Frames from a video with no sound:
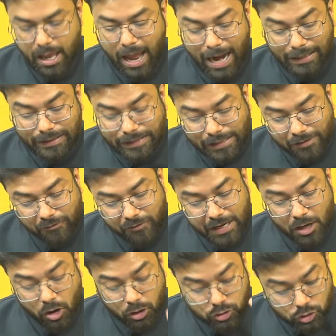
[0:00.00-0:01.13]
and
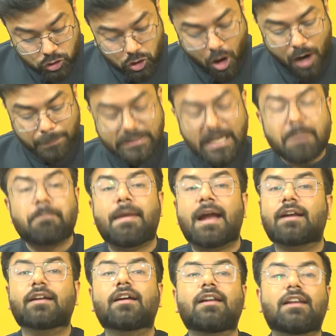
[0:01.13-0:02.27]
delivering on jobs and
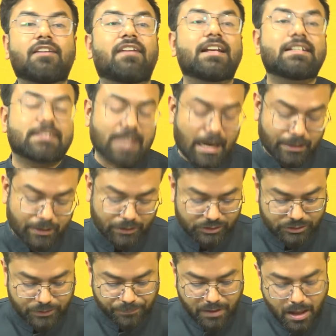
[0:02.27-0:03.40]
better living standards.